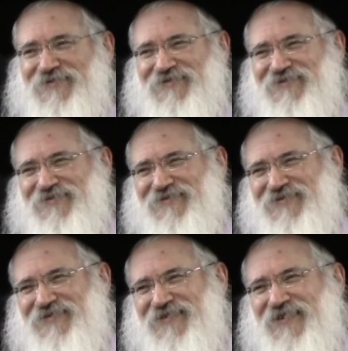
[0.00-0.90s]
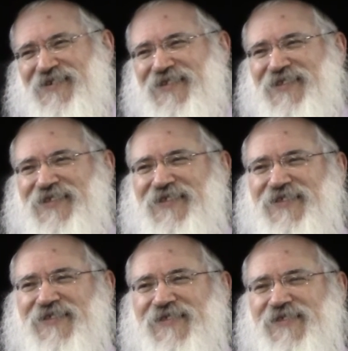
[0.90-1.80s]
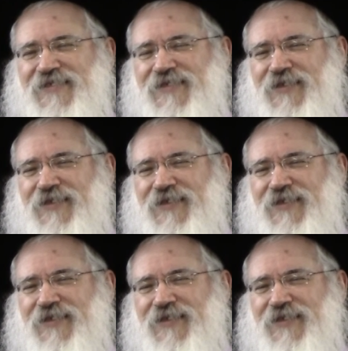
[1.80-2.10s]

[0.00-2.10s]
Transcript: Nothing is said.